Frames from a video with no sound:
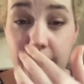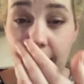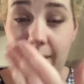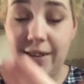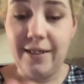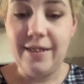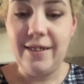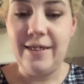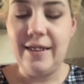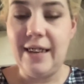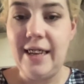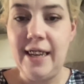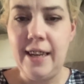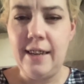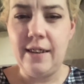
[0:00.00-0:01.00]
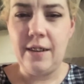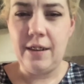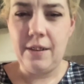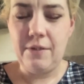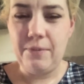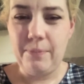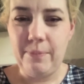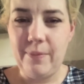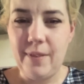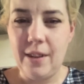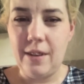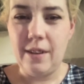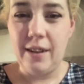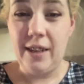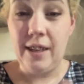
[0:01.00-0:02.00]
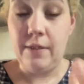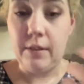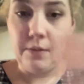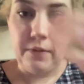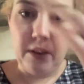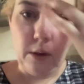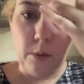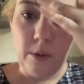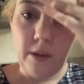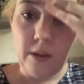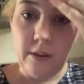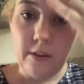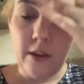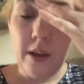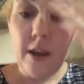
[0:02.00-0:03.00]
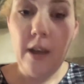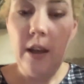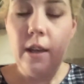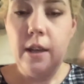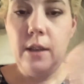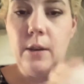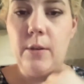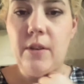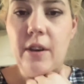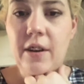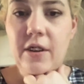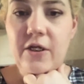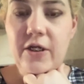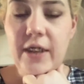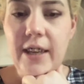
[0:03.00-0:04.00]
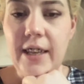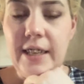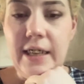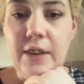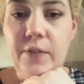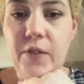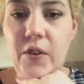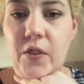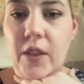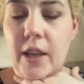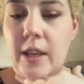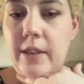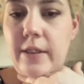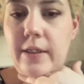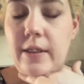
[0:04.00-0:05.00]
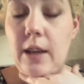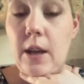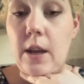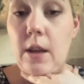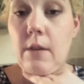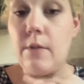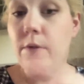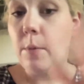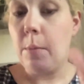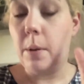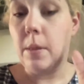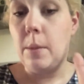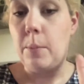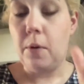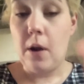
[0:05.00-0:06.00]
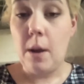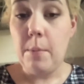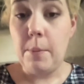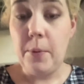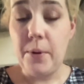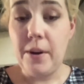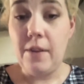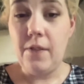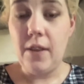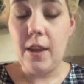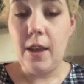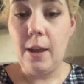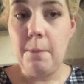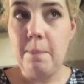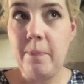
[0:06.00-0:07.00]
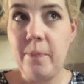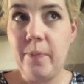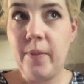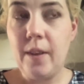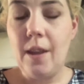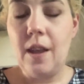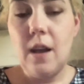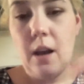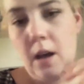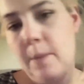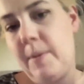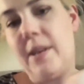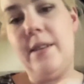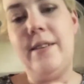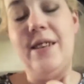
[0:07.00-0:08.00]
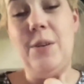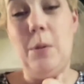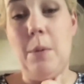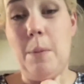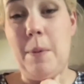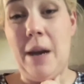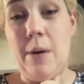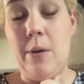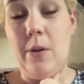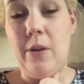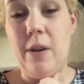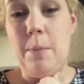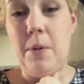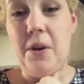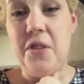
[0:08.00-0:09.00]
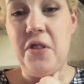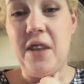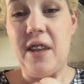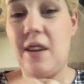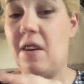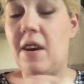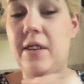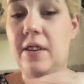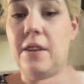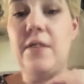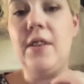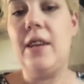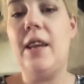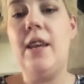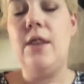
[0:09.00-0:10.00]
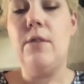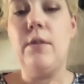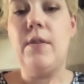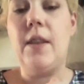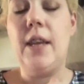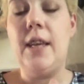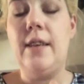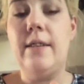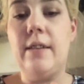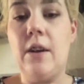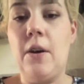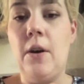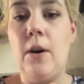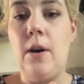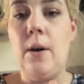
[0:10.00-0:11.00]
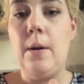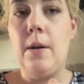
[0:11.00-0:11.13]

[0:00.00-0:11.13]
like slid, and it leaves a feel when you touch it and everything. So from the primer point of view, I'm going to stick with my Power Grip, I think. I don't think either of these are